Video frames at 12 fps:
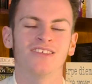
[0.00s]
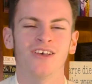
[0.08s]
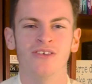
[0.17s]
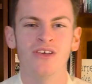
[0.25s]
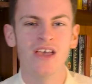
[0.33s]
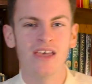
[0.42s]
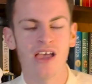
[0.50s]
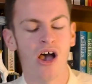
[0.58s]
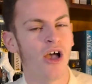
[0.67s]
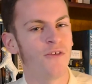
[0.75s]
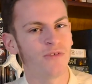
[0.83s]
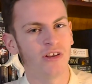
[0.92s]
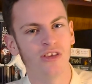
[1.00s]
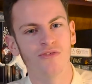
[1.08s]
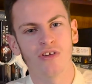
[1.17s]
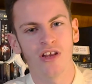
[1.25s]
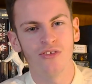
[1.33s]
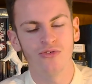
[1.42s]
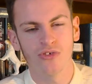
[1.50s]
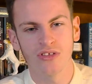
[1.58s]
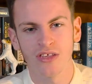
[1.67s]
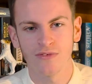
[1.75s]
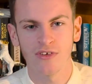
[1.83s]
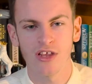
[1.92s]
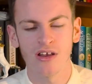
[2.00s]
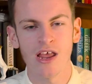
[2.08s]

So yeah, hopefully you really enjoyed this video.